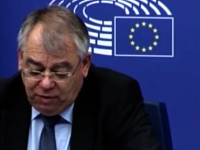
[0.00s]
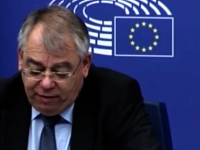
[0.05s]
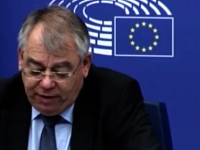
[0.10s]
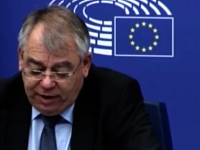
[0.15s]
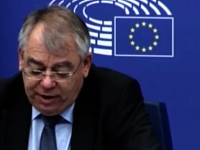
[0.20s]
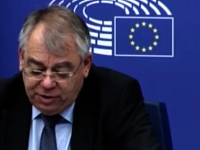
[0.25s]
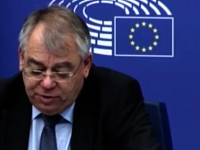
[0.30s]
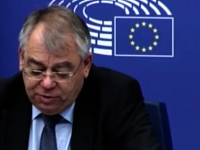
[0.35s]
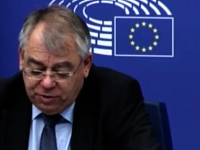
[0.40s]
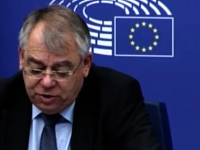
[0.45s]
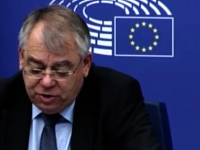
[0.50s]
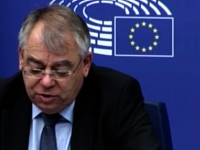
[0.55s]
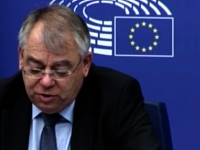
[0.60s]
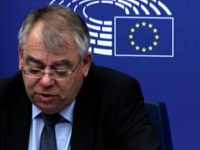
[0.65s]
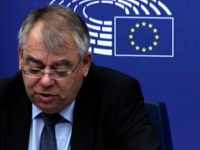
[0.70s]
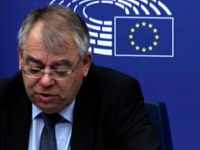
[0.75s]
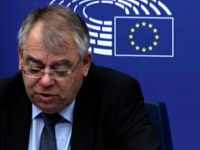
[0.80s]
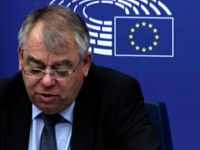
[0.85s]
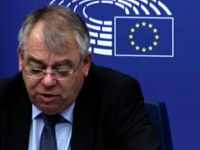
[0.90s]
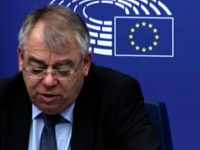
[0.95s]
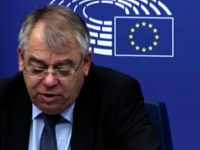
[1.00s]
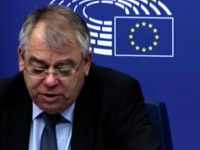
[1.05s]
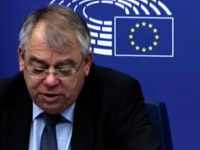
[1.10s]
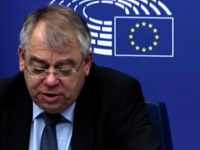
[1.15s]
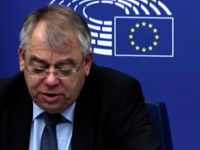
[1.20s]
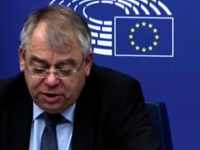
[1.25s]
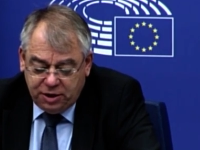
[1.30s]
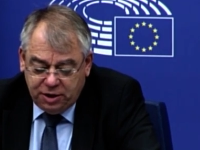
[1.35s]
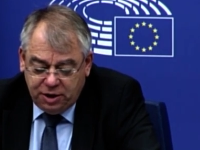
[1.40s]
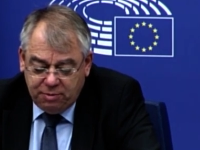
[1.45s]
But we cannot leave
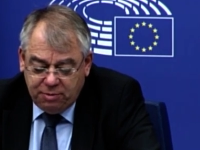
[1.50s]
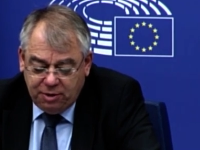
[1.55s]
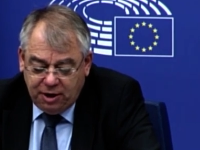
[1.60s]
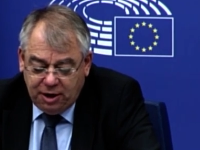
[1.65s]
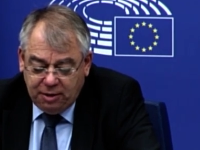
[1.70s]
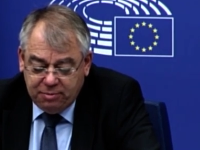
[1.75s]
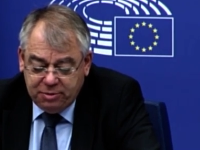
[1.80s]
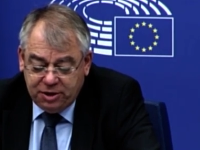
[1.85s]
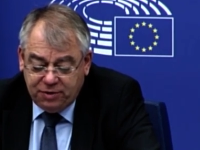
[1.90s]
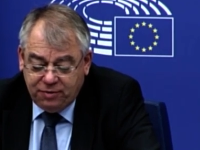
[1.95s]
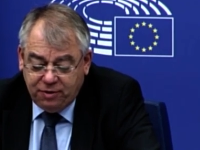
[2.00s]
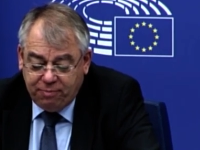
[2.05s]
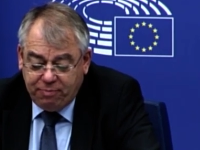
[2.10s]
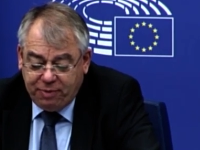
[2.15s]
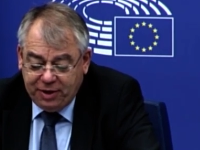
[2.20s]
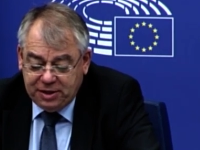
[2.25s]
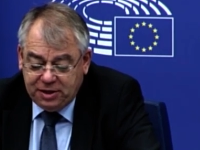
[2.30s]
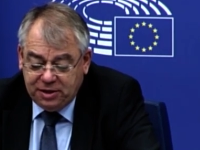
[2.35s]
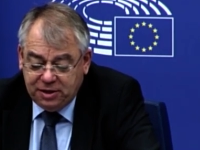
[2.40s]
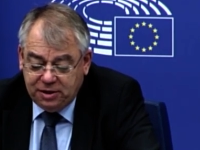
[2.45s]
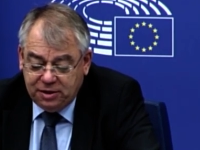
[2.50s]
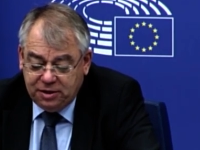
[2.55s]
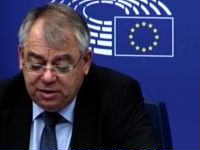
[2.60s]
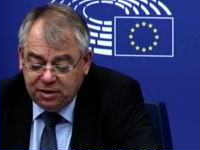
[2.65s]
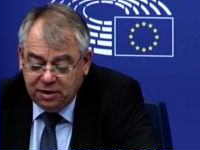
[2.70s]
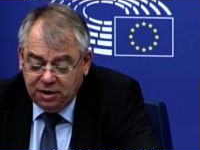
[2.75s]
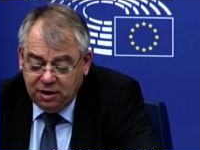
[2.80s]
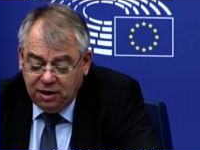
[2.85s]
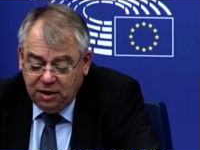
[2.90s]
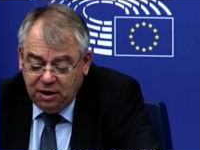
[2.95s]
it at that. Management and
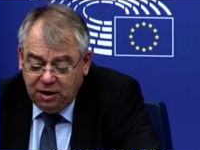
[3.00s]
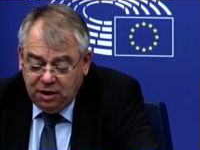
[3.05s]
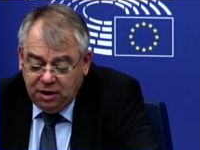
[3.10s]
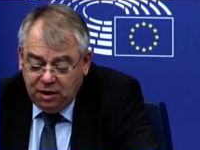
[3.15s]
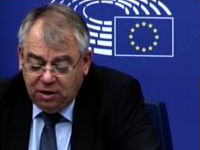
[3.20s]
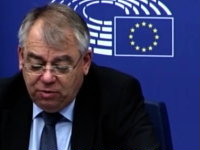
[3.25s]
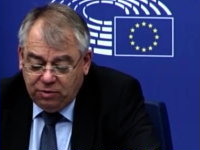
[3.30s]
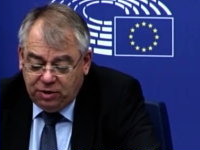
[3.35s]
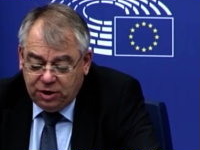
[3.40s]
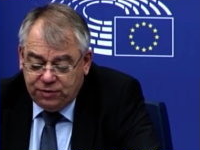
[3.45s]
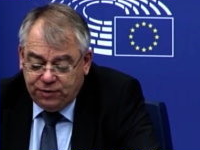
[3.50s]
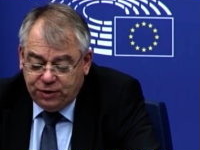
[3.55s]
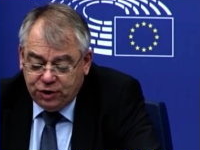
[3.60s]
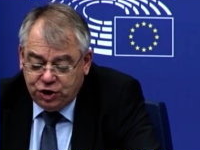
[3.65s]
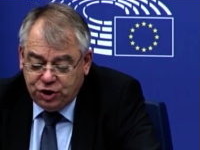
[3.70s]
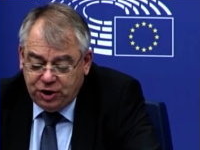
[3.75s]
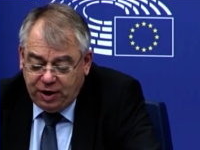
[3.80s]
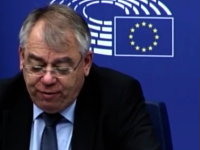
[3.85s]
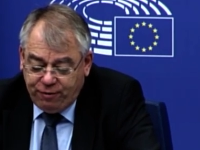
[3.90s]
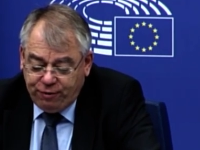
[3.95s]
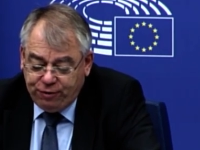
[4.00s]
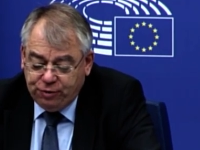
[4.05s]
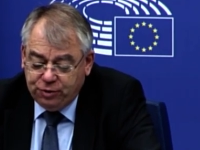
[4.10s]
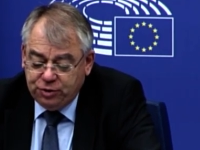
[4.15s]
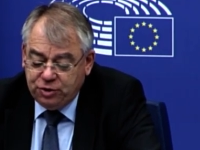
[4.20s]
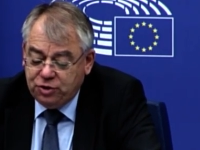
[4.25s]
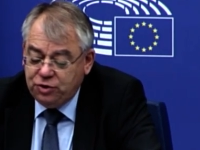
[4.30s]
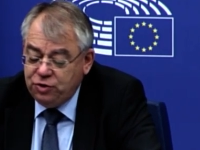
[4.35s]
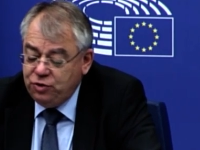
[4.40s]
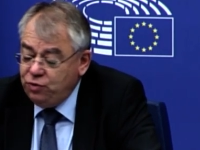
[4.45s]
control systems have improved,